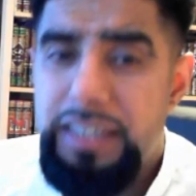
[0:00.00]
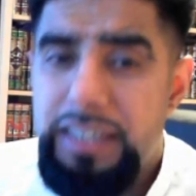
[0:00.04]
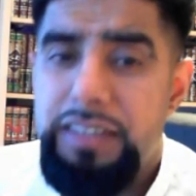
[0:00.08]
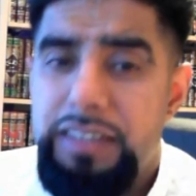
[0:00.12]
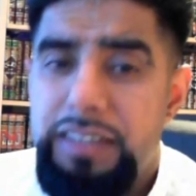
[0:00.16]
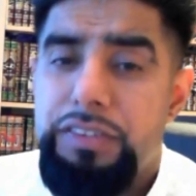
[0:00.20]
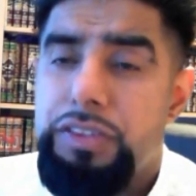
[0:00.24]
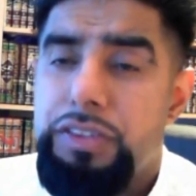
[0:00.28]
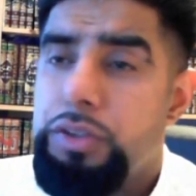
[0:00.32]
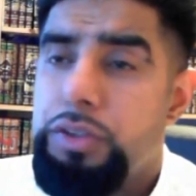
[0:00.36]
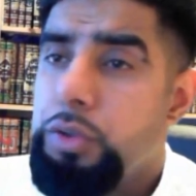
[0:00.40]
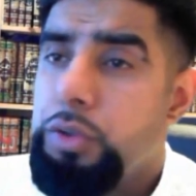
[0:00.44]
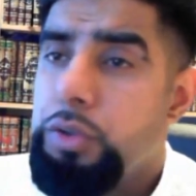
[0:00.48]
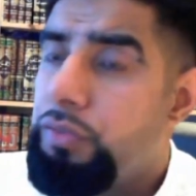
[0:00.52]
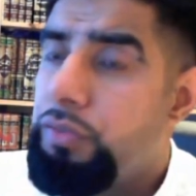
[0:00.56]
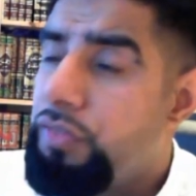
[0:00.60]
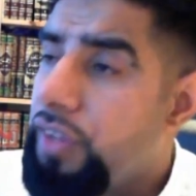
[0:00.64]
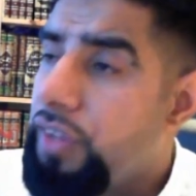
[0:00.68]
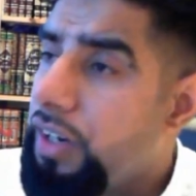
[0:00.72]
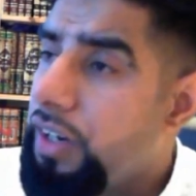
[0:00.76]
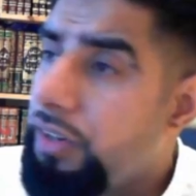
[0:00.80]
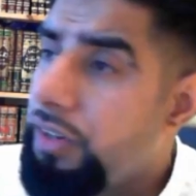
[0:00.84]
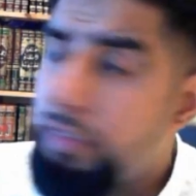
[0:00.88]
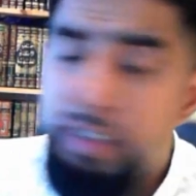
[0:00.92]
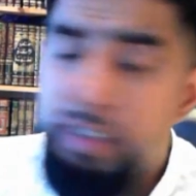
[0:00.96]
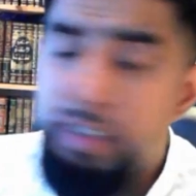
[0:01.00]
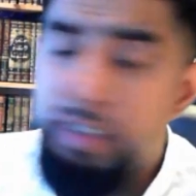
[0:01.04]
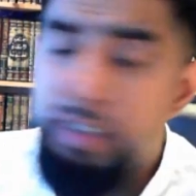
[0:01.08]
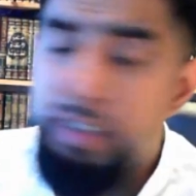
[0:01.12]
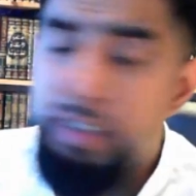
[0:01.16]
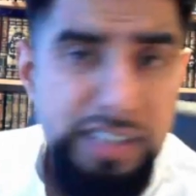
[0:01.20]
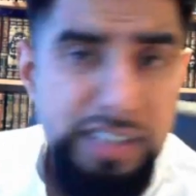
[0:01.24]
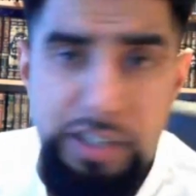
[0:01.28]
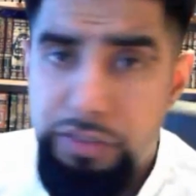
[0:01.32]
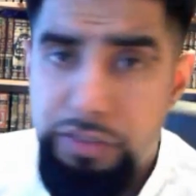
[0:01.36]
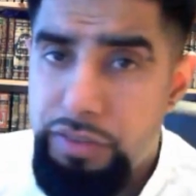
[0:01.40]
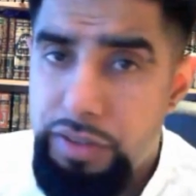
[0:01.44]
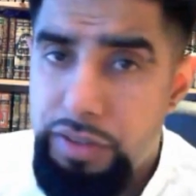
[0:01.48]
through various
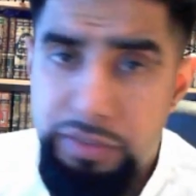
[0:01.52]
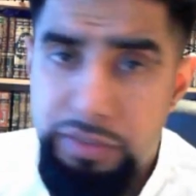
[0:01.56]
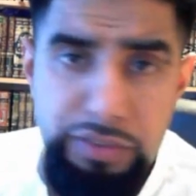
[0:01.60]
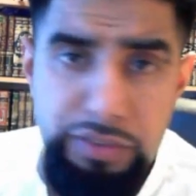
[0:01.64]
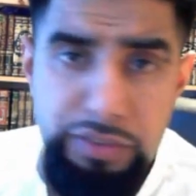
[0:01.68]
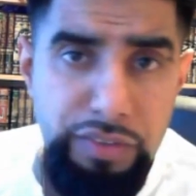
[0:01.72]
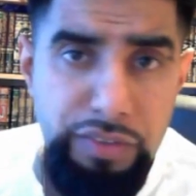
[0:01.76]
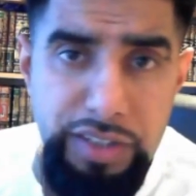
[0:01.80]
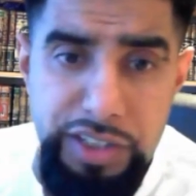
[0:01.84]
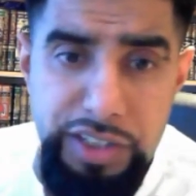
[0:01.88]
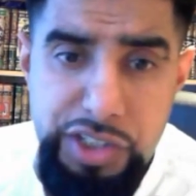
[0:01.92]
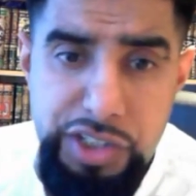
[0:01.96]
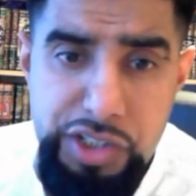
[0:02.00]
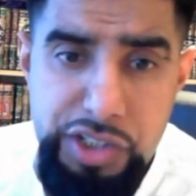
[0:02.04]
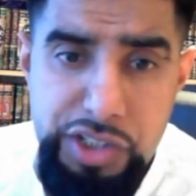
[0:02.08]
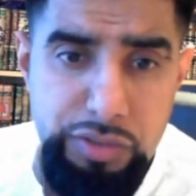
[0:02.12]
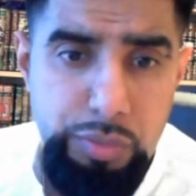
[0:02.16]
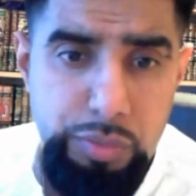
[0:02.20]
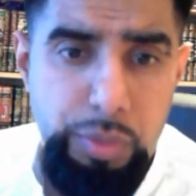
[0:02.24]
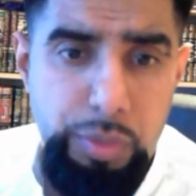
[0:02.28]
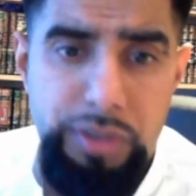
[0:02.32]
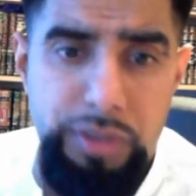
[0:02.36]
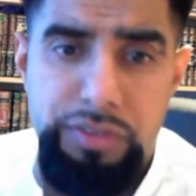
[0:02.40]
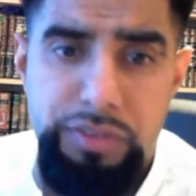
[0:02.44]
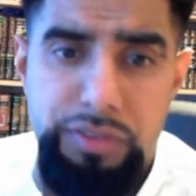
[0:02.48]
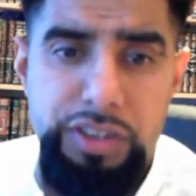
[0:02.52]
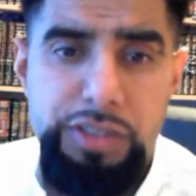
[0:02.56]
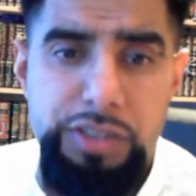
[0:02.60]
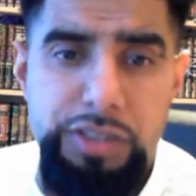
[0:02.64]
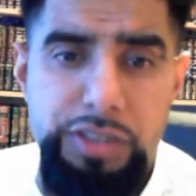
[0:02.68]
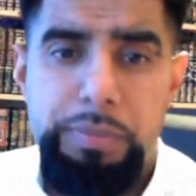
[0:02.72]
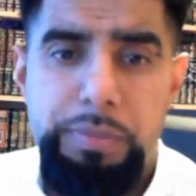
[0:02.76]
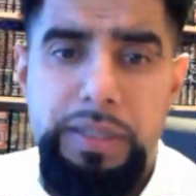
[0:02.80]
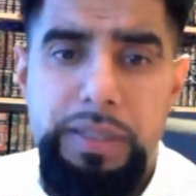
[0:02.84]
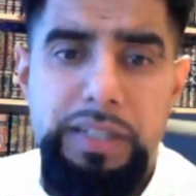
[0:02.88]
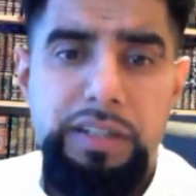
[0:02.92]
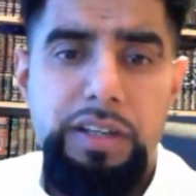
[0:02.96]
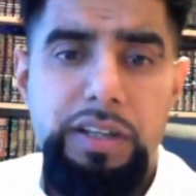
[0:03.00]
narrations, whether it's
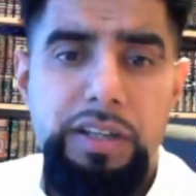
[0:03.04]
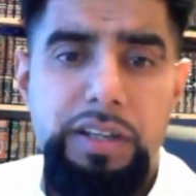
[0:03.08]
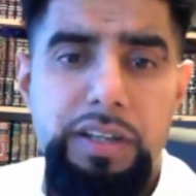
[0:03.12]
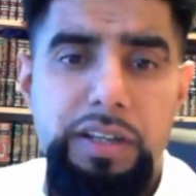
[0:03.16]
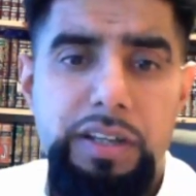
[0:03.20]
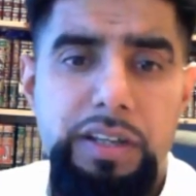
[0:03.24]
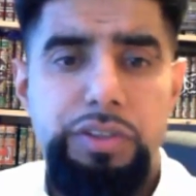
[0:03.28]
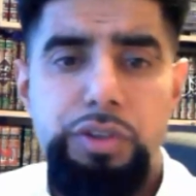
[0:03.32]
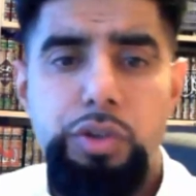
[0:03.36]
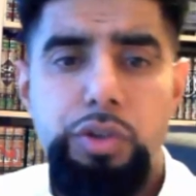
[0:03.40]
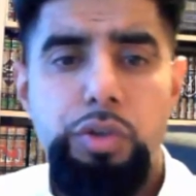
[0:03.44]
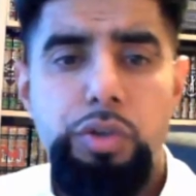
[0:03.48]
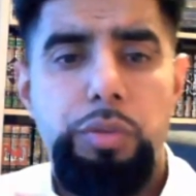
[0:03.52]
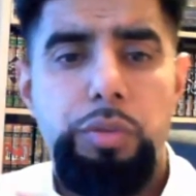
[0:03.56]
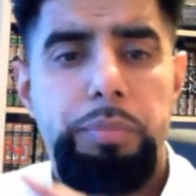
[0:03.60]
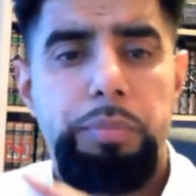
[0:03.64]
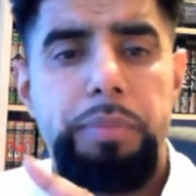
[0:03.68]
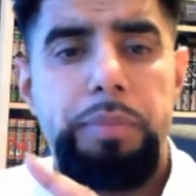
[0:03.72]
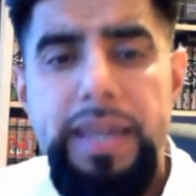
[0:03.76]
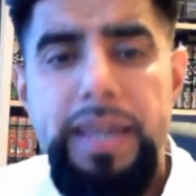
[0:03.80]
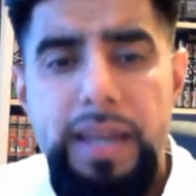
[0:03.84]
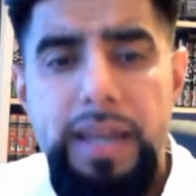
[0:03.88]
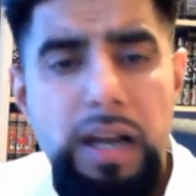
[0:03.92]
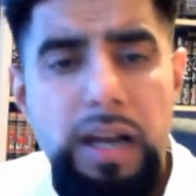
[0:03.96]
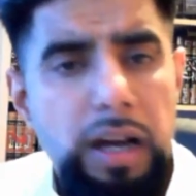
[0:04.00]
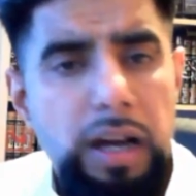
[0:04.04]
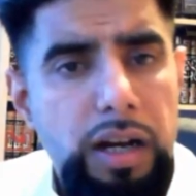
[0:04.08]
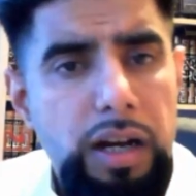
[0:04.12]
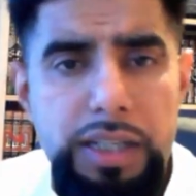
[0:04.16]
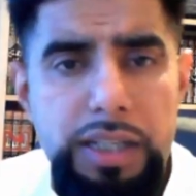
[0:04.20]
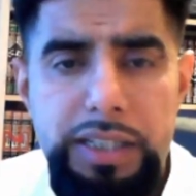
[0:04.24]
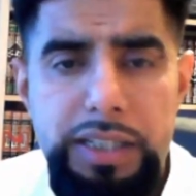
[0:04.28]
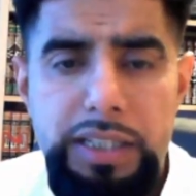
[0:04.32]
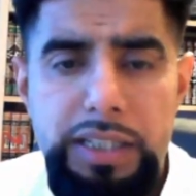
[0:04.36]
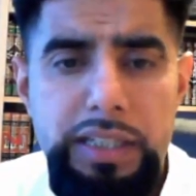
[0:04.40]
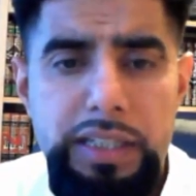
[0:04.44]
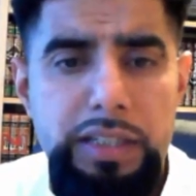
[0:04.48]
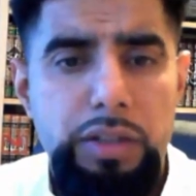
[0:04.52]
been through
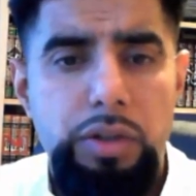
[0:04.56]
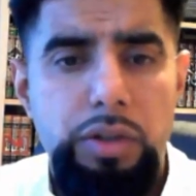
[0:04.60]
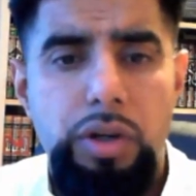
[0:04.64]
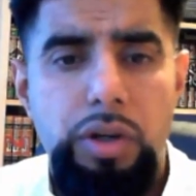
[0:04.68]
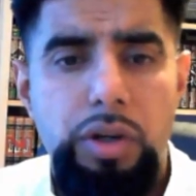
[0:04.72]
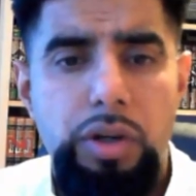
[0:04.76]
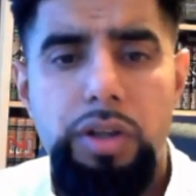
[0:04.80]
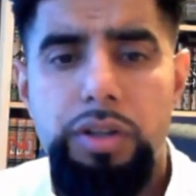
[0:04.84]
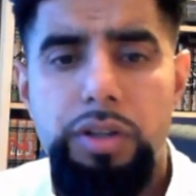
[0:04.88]
Bayhaqi,